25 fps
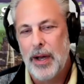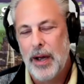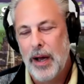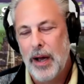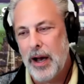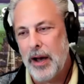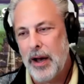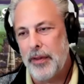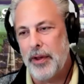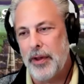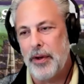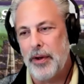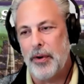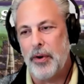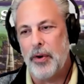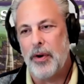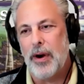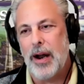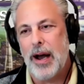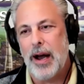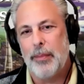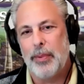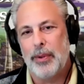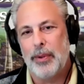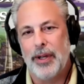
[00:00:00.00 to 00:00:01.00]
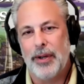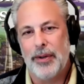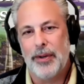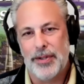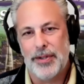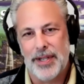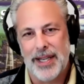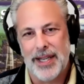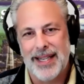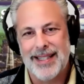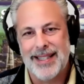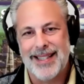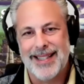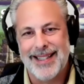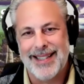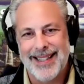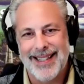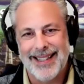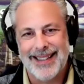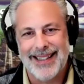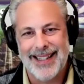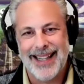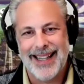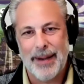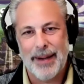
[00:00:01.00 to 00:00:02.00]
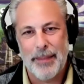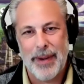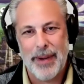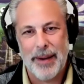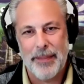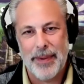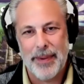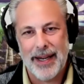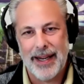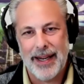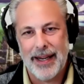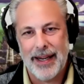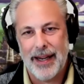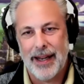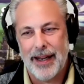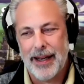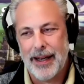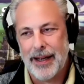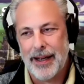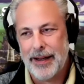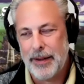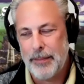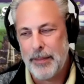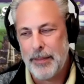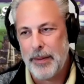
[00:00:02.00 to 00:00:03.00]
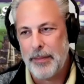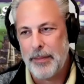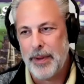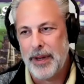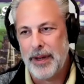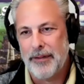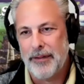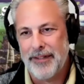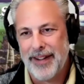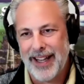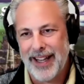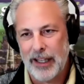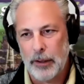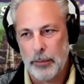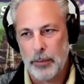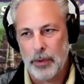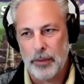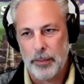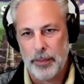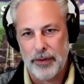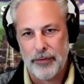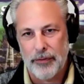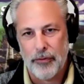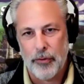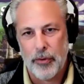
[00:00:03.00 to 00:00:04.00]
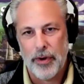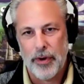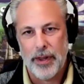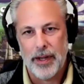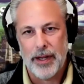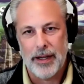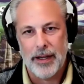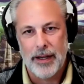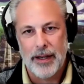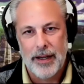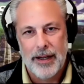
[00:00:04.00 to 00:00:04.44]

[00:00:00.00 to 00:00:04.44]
Although Garoppolo has hinted that he may be available before the